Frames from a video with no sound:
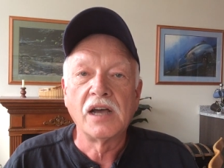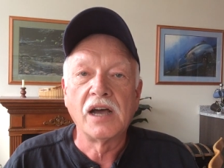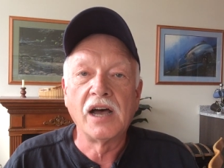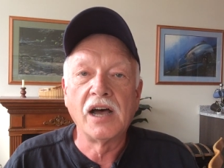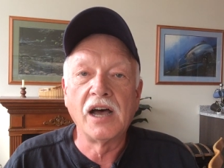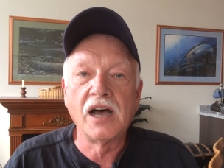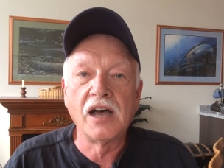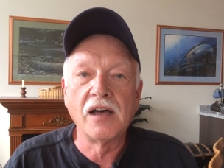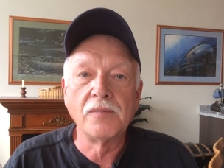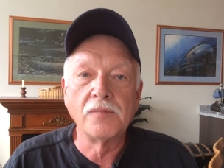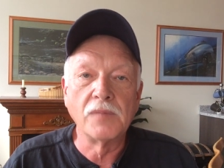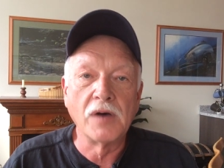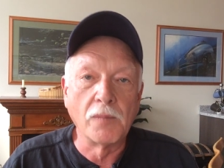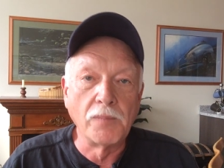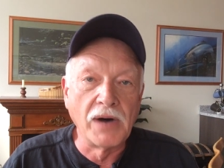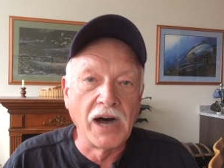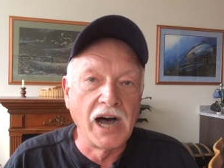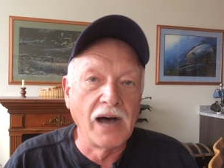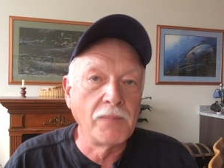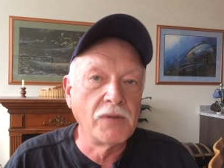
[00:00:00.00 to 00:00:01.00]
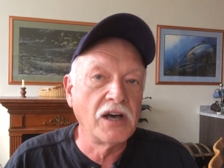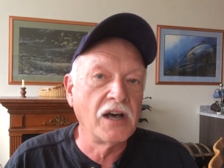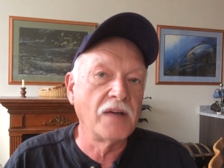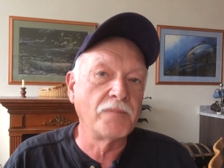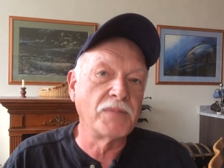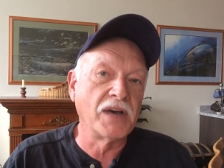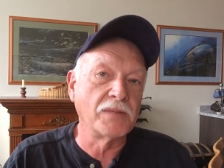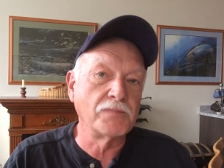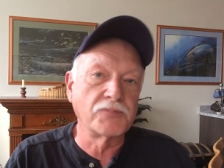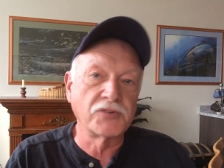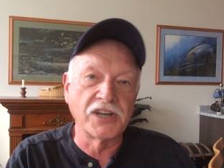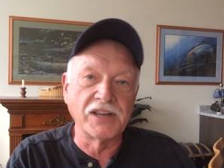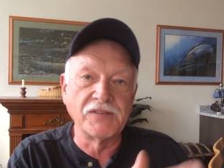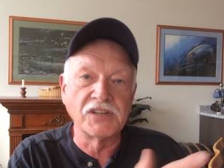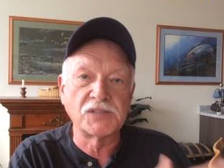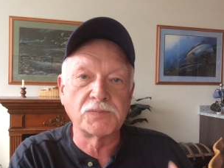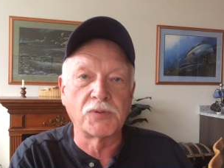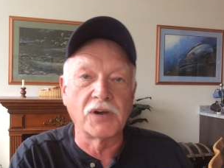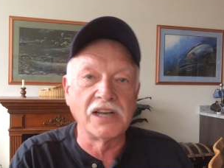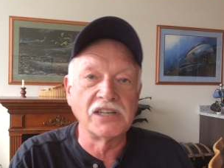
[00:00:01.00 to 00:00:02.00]
Obama, but
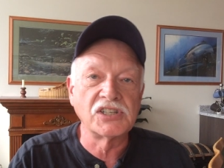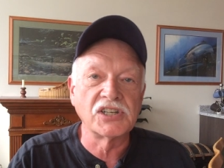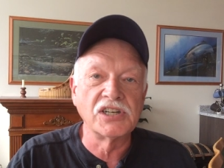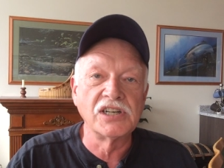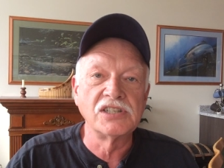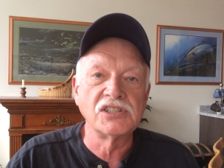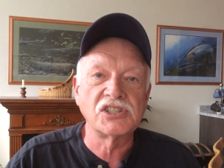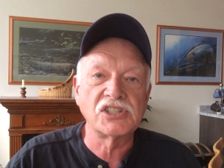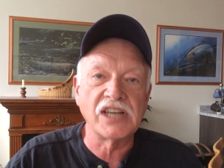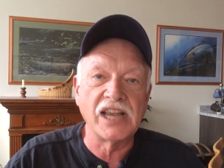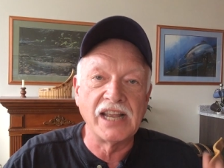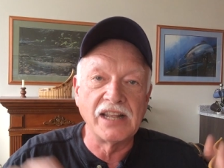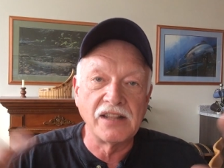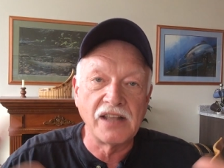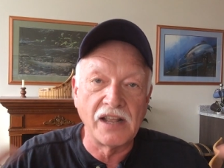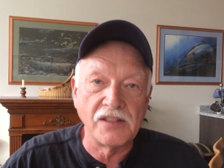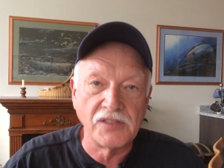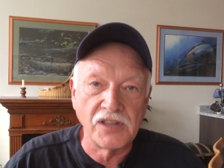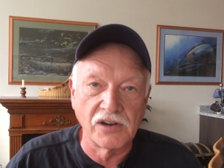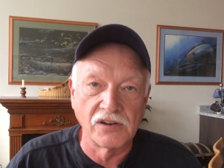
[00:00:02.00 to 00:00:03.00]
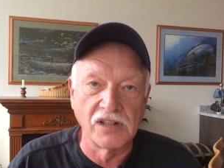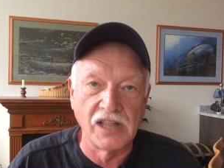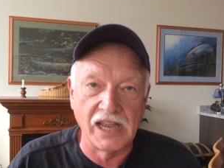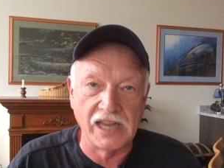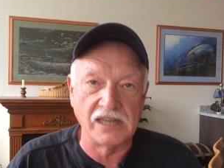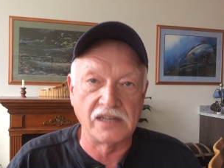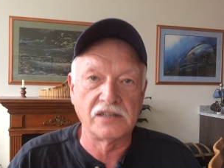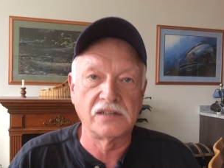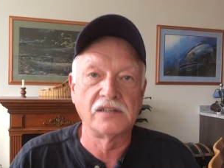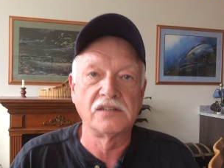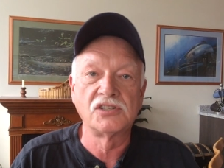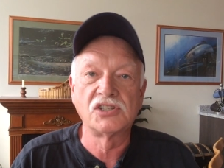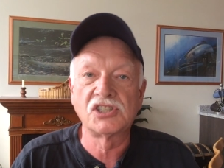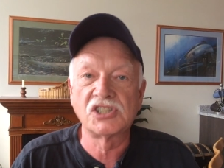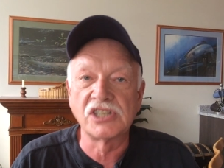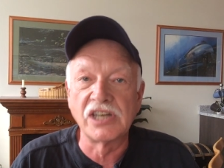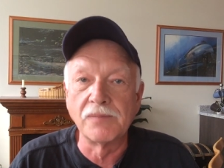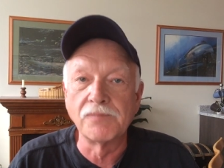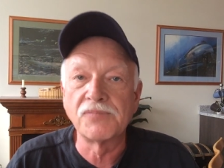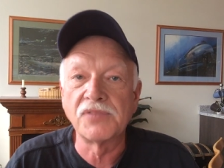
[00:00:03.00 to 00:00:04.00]
previous presidents and their like.
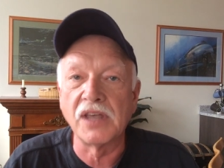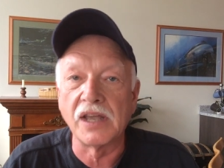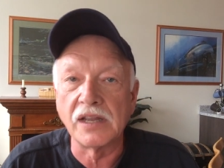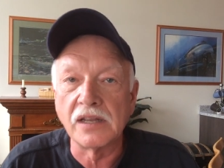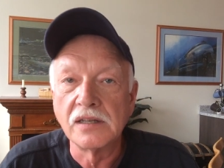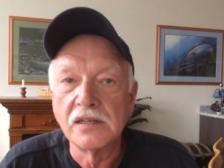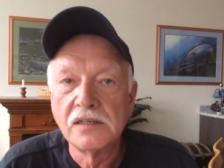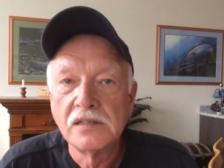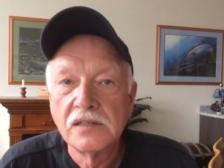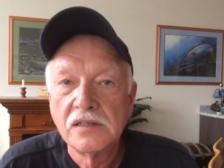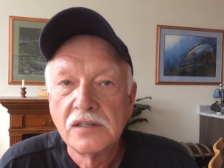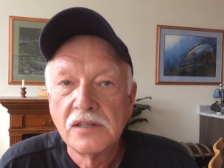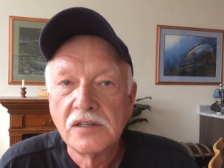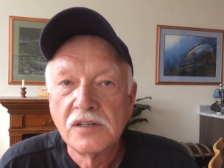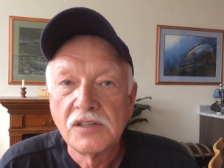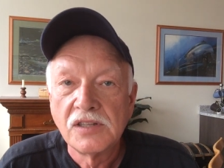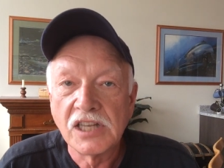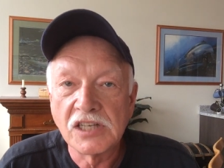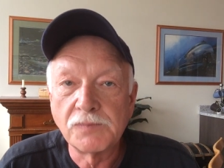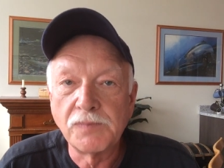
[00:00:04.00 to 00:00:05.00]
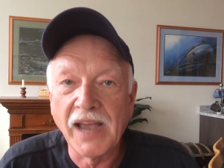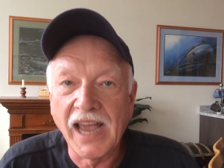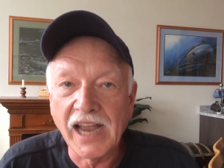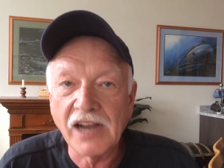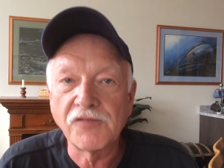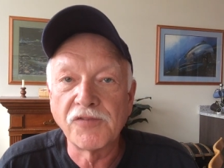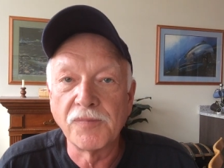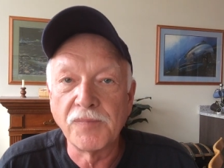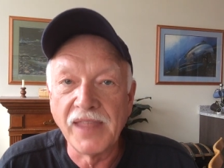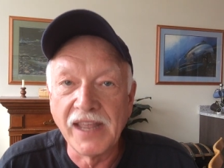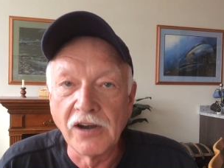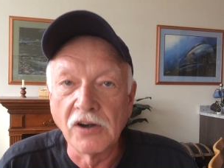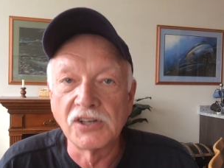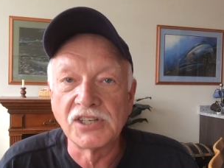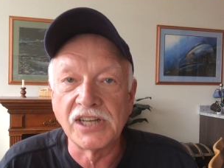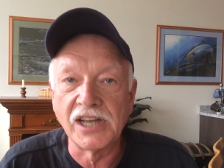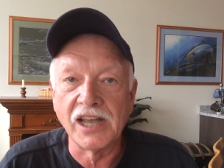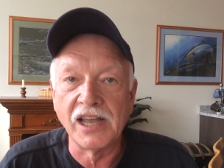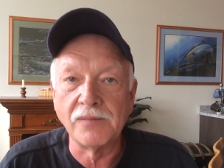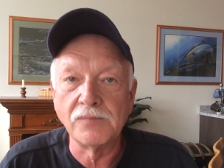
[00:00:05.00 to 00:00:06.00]
Something that's back from their
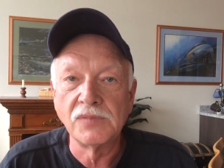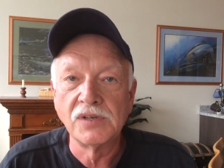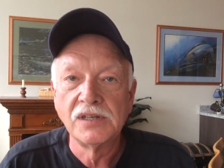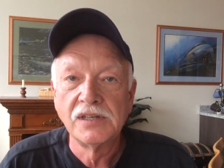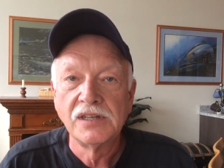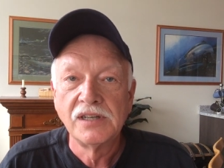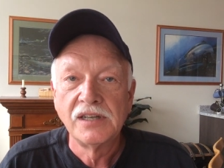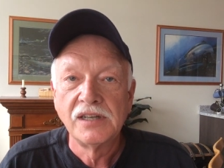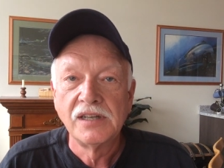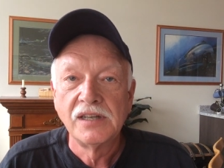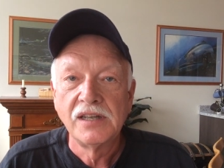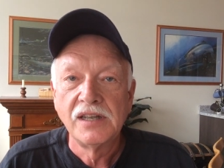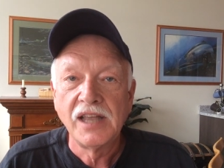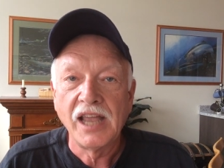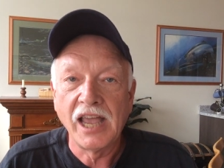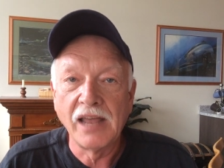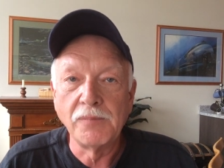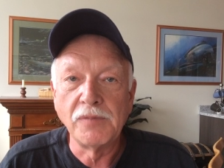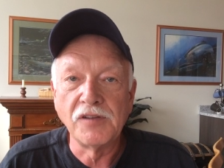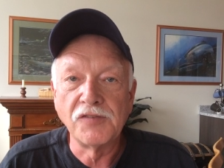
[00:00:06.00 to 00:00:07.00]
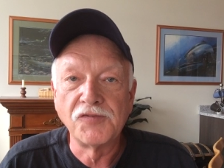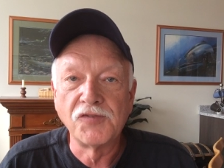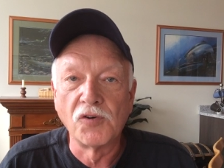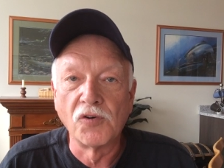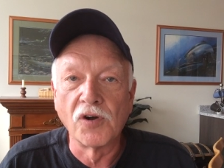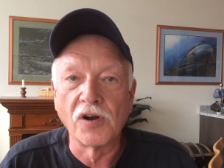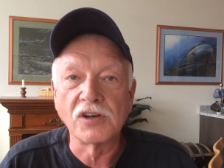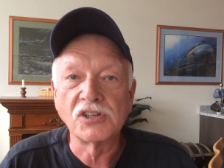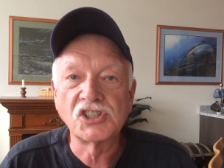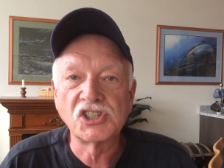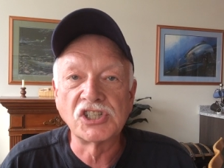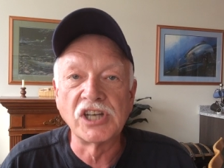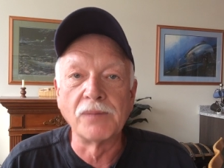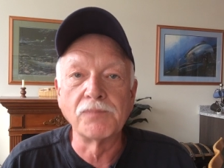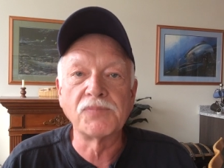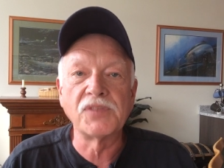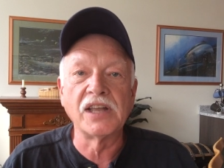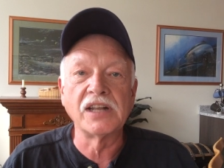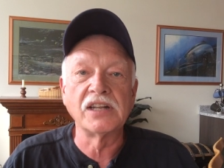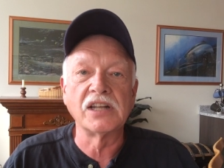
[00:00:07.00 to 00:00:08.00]
time and before.
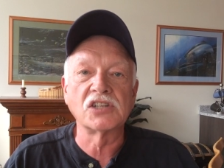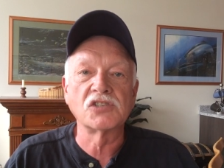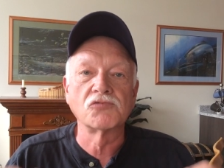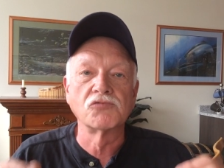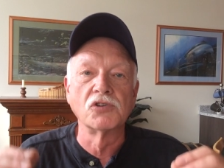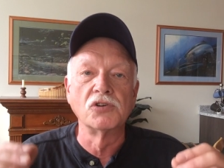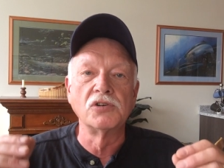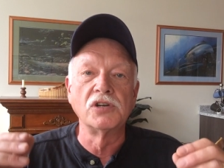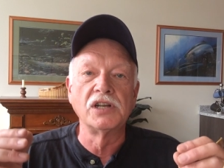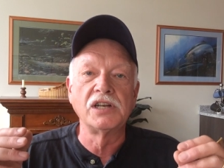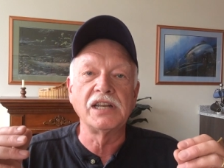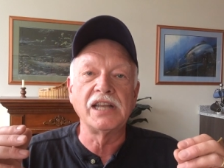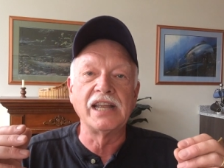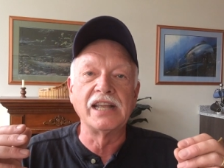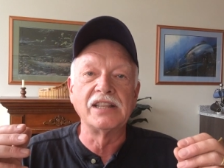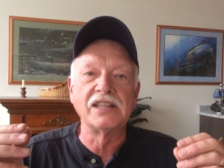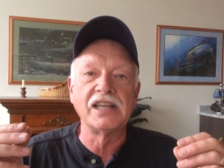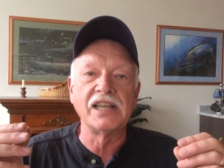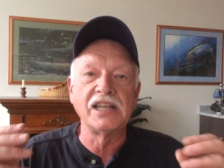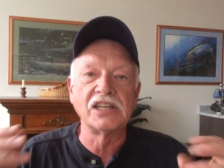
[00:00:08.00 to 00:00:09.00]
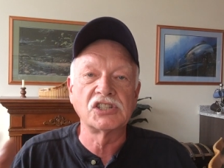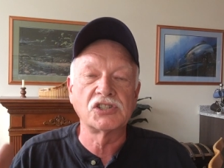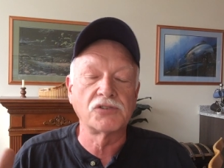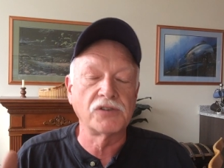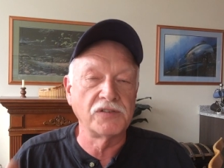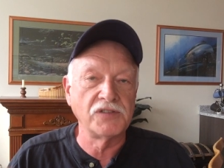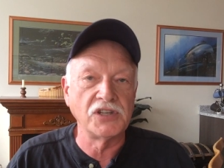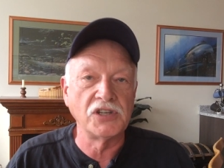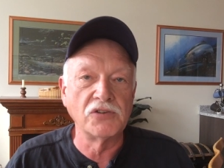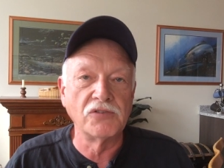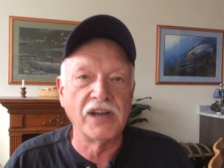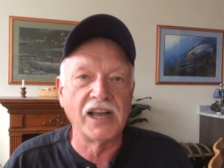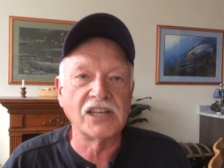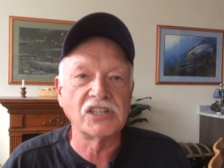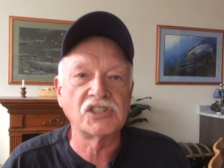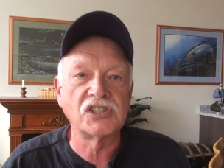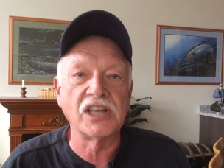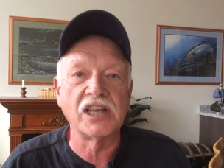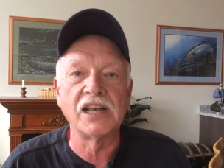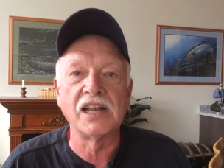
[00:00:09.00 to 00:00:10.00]
Something that's rooted in the history of the
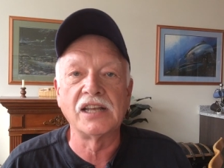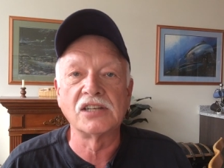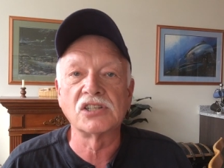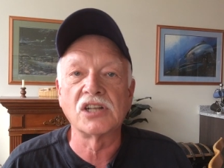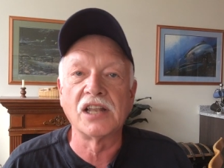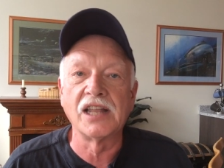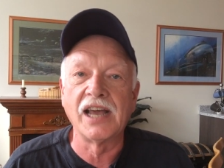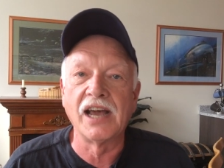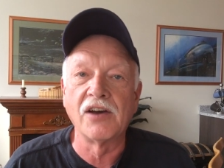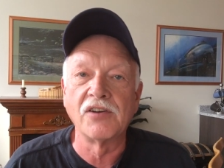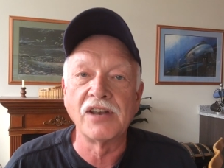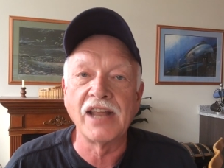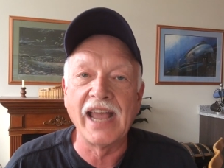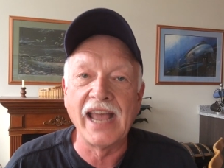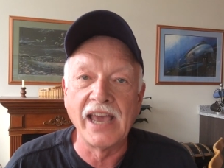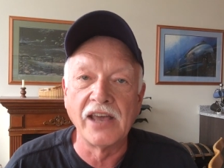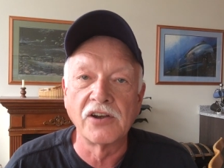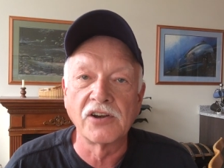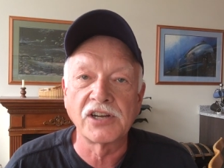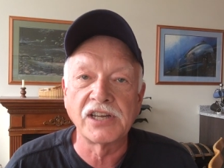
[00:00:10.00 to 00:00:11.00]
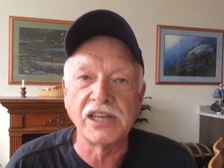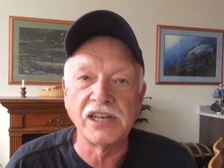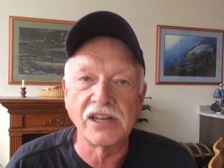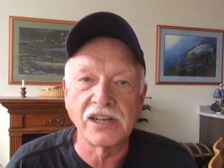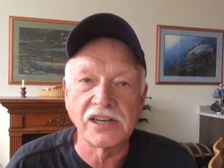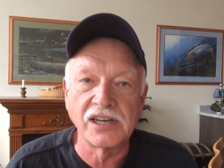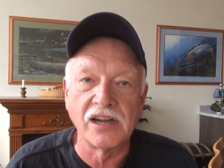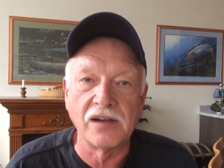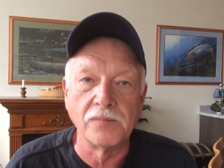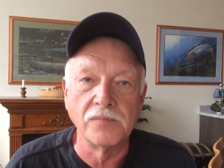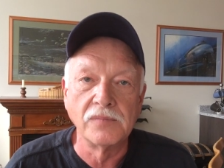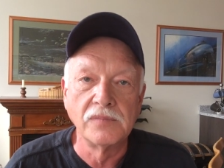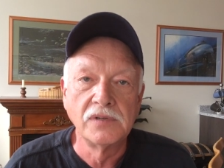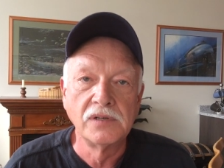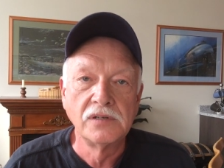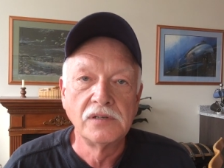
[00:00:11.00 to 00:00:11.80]
U.S. that has allowed anarchy to come.